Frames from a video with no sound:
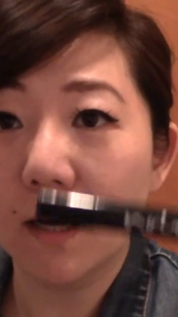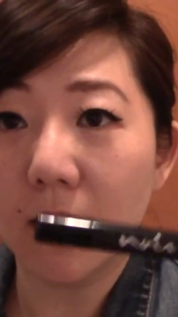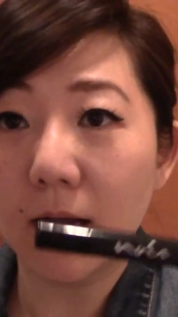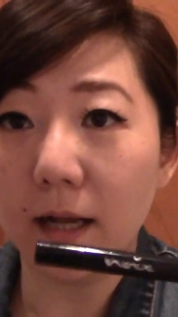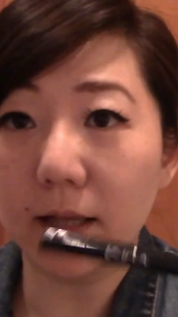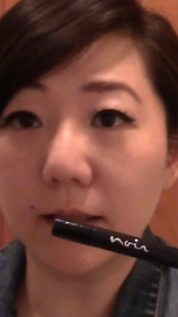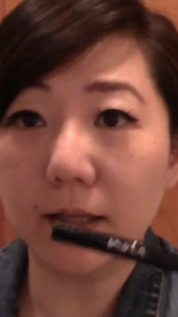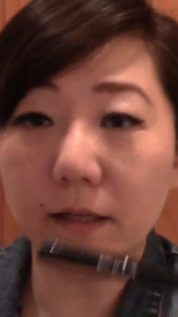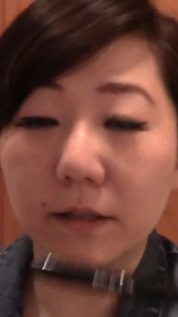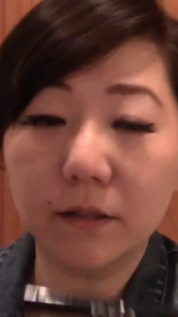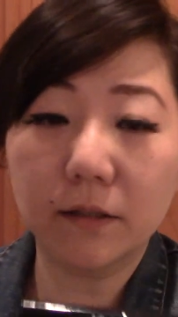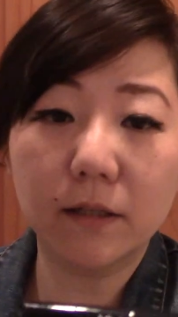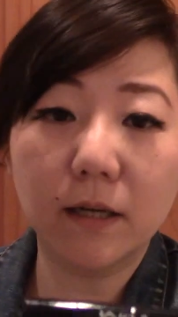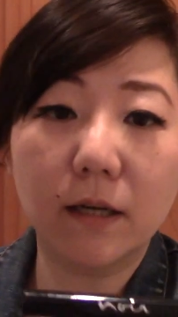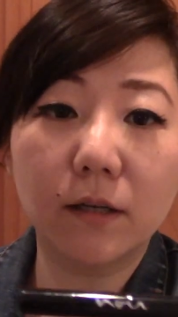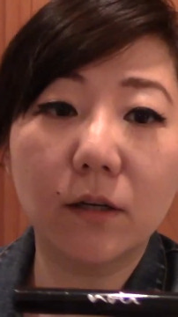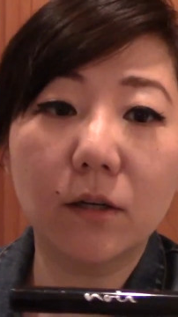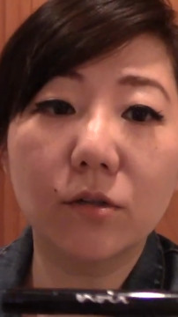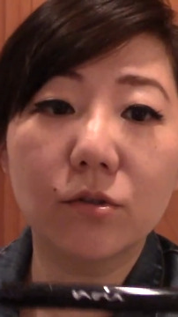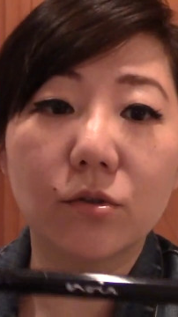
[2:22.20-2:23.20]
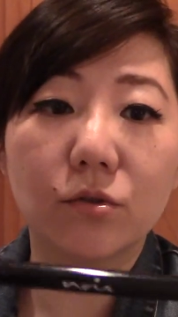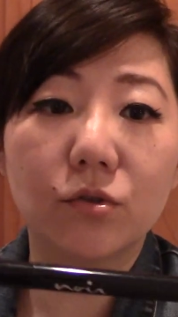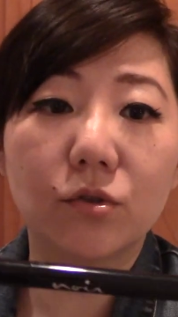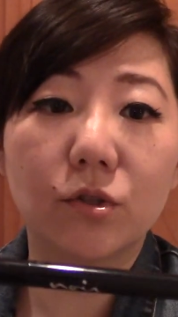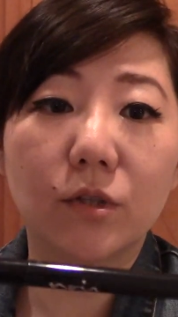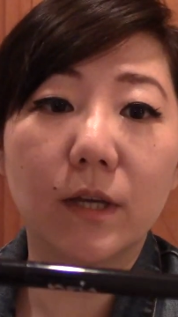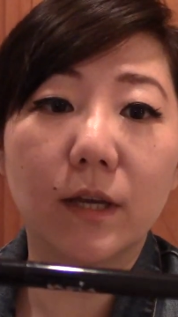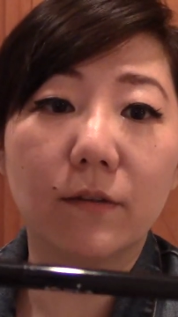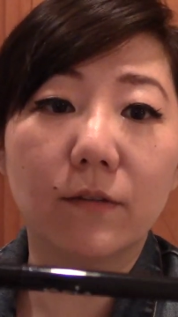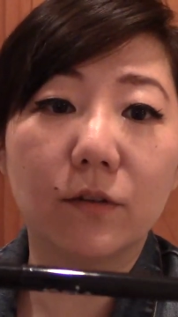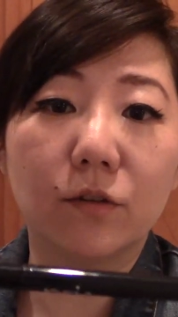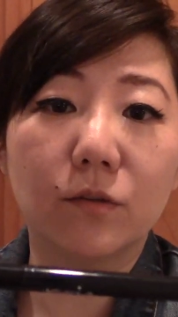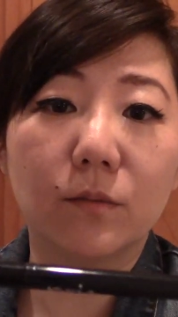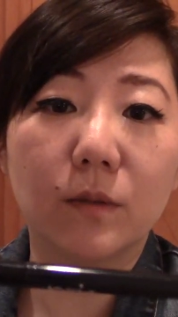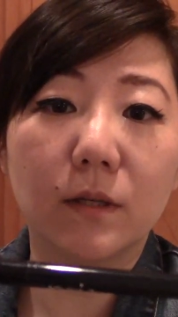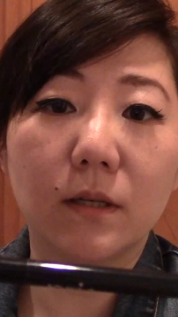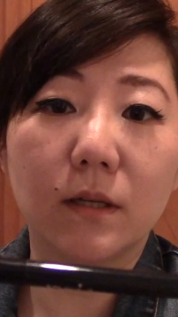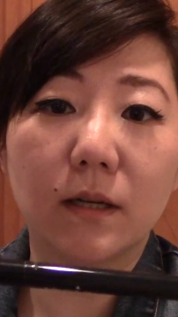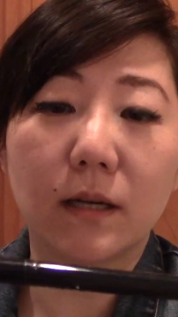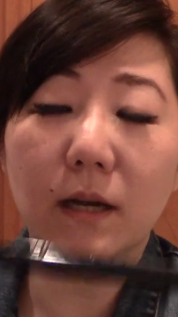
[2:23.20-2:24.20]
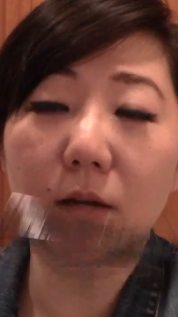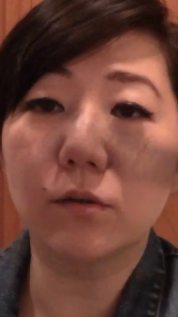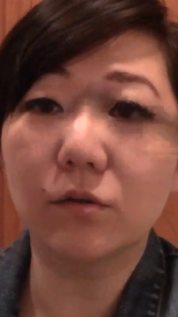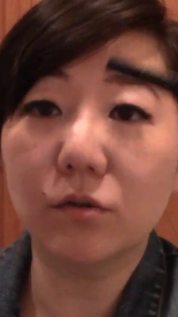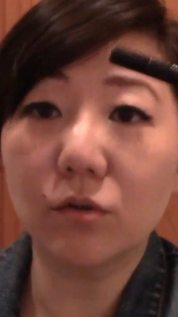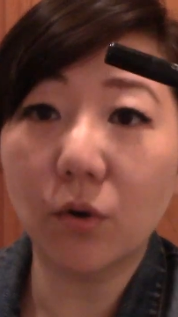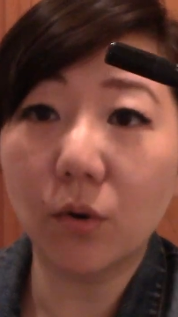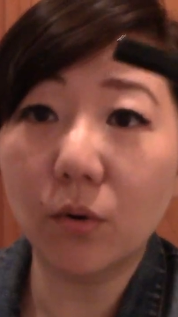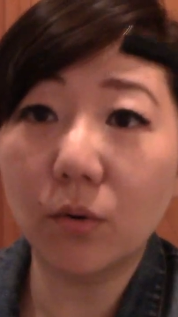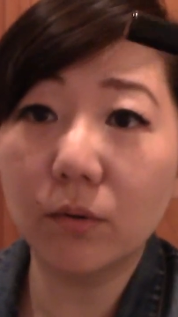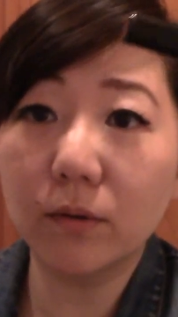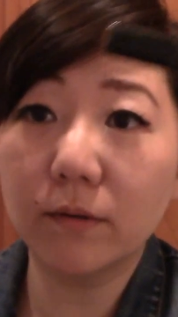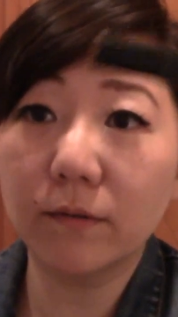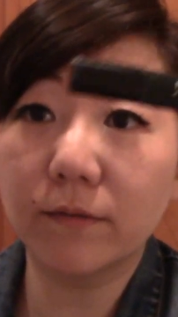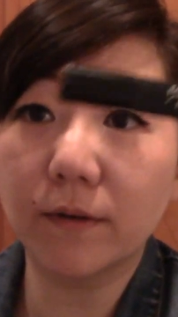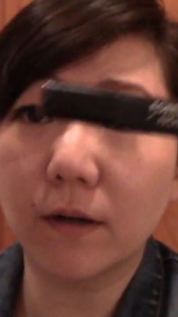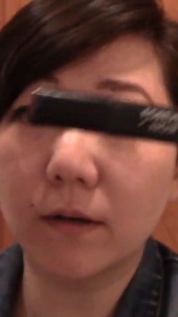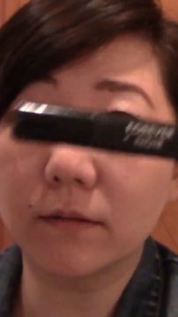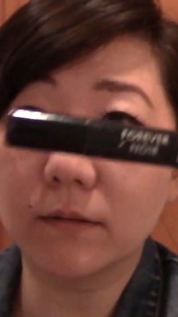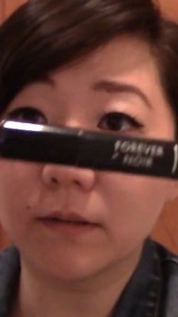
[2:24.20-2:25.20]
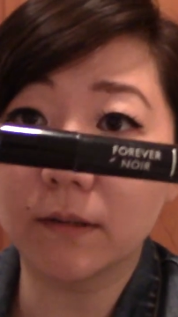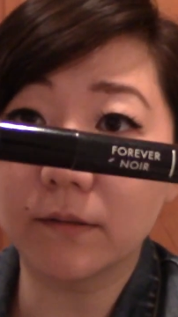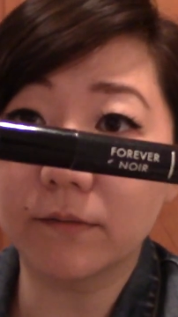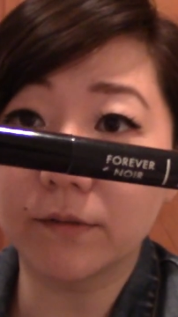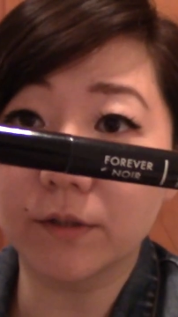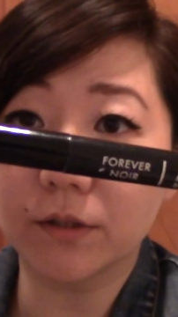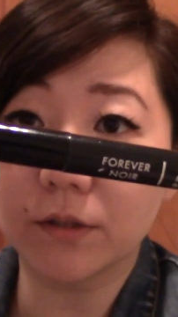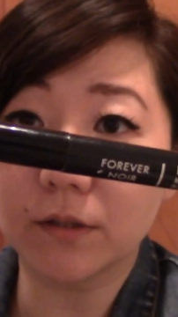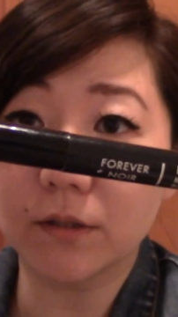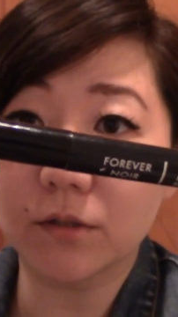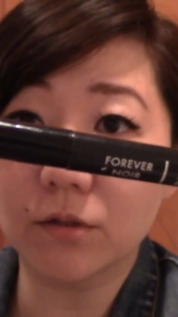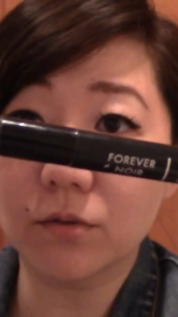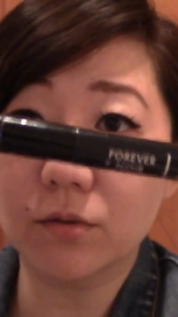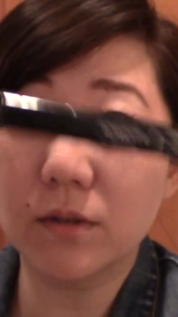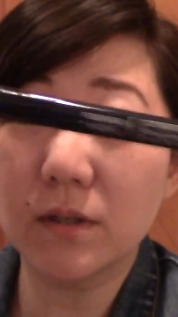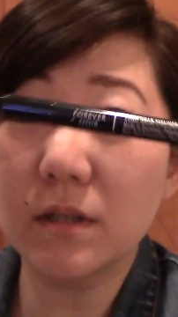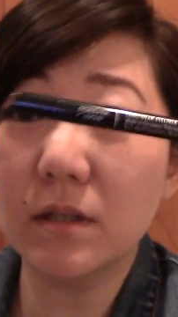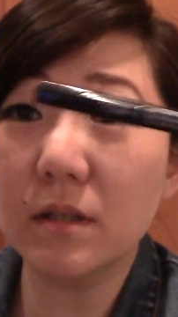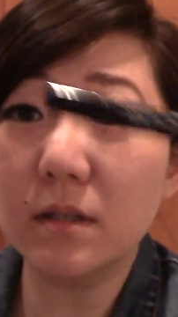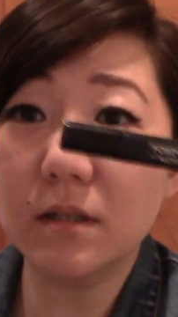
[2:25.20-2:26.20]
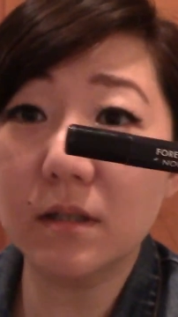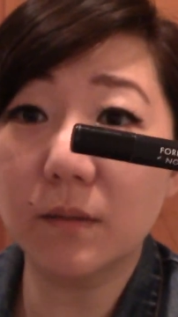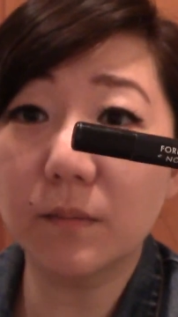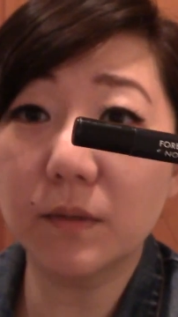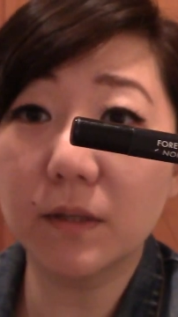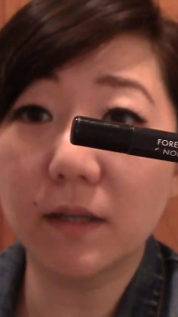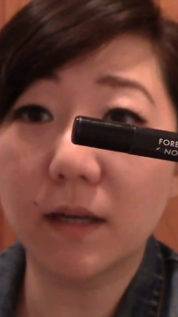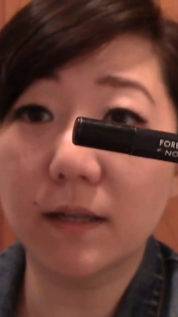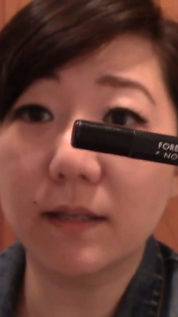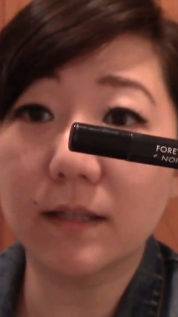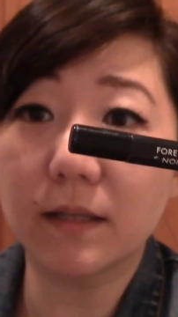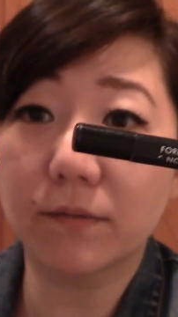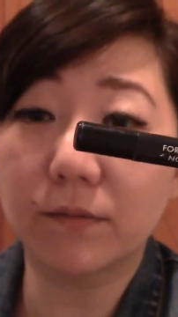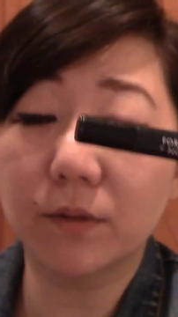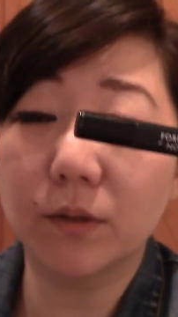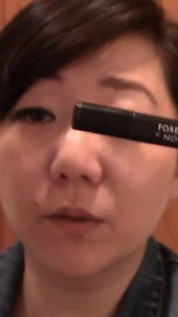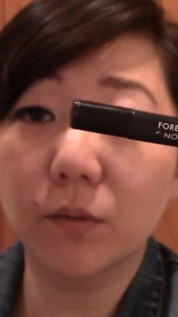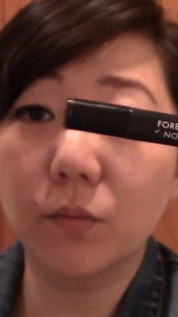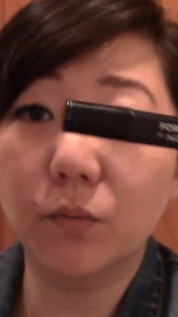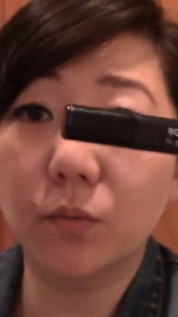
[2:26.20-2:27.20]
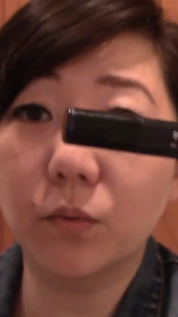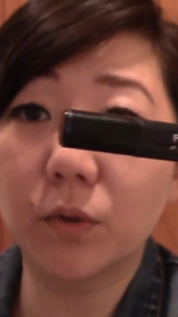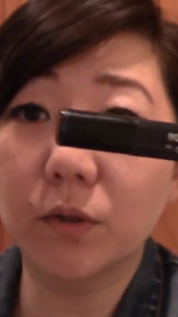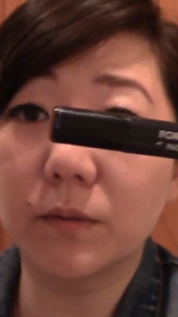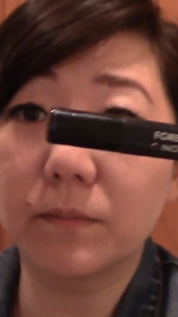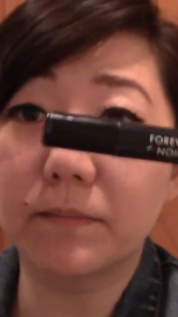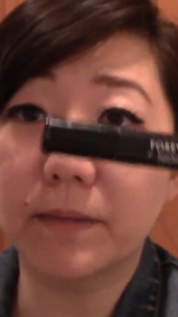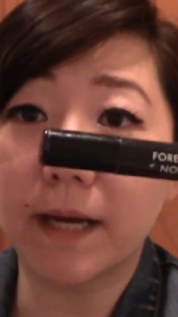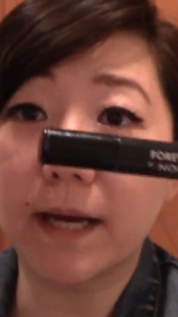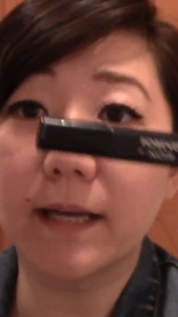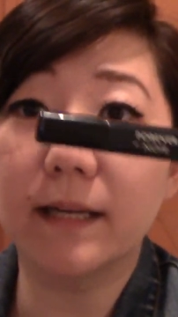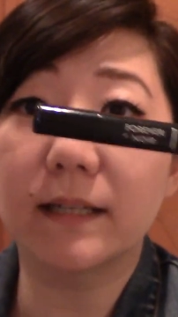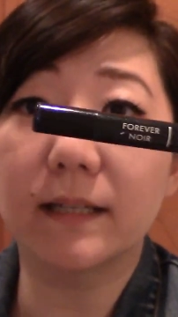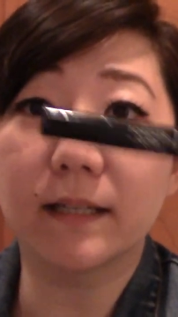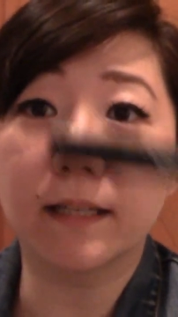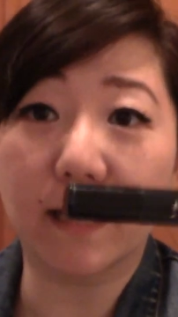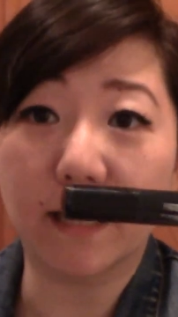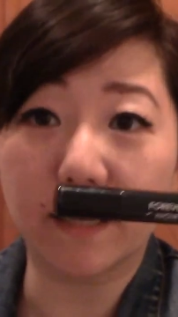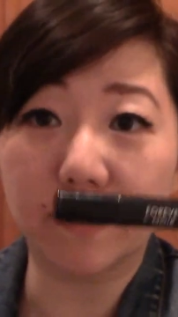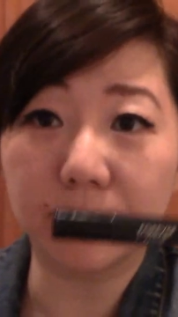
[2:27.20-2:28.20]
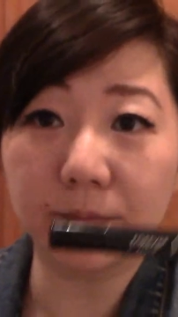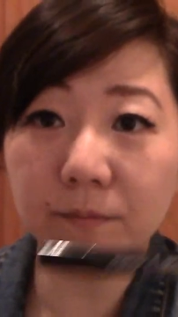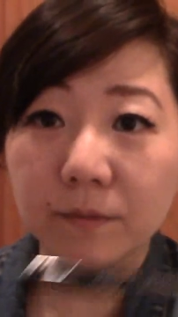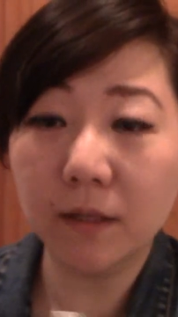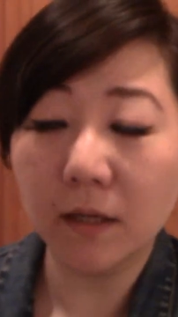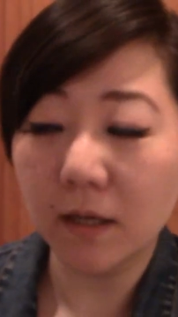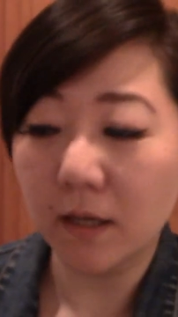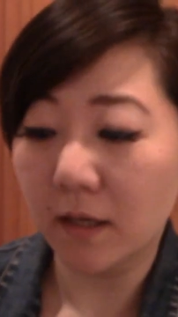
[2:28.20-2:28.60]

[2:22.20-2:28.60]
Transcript: eyeliner at all, so she gave it to me and I totally fell in love with this. So this is something I definitely would buy again.